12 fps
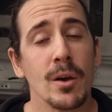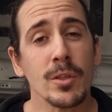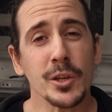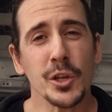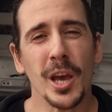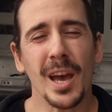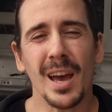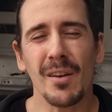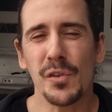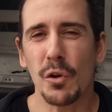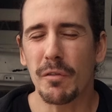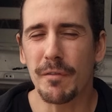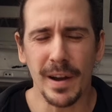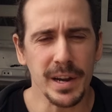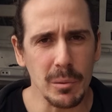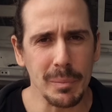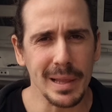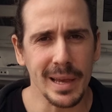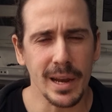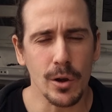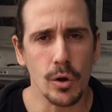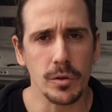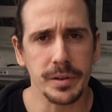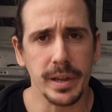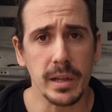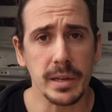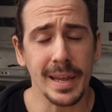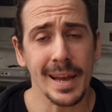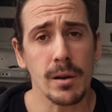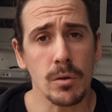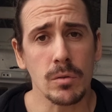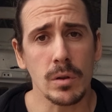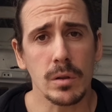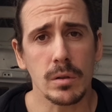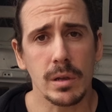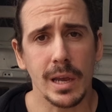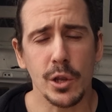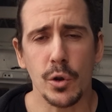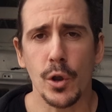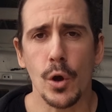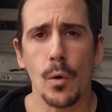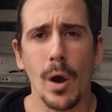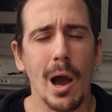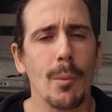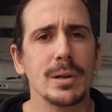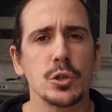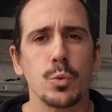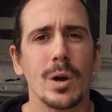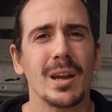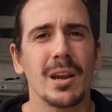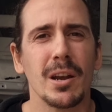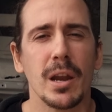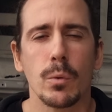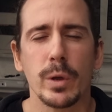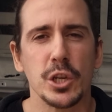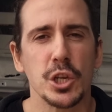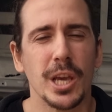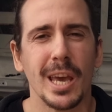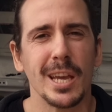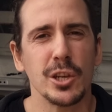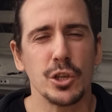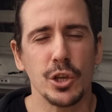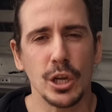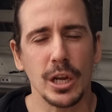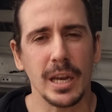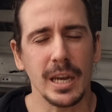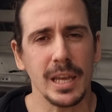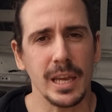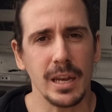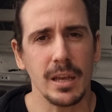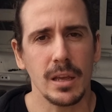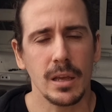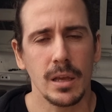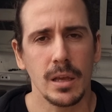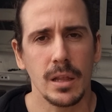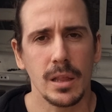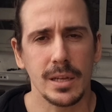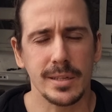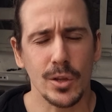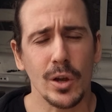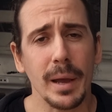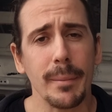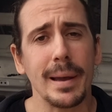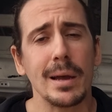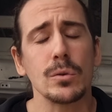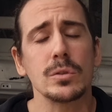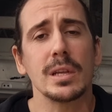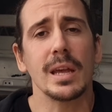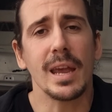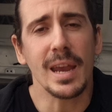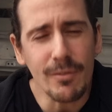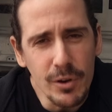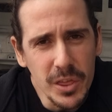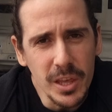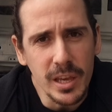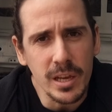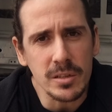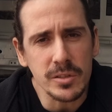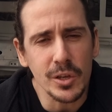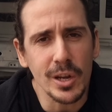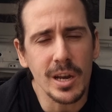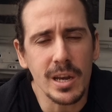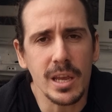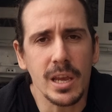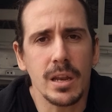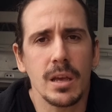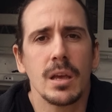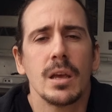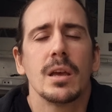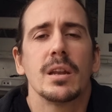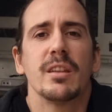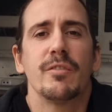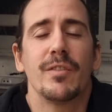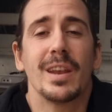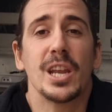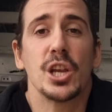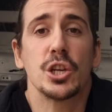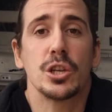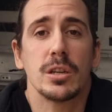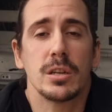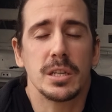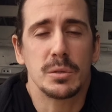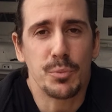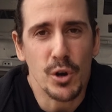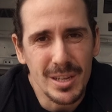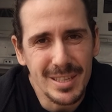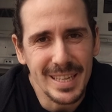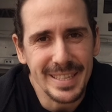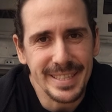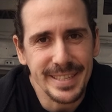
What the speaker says: that you have your final plan all nailed down, and you know how much wire and which gauge you're gonna need, let's talk about everything else you're gonna need to finish this process.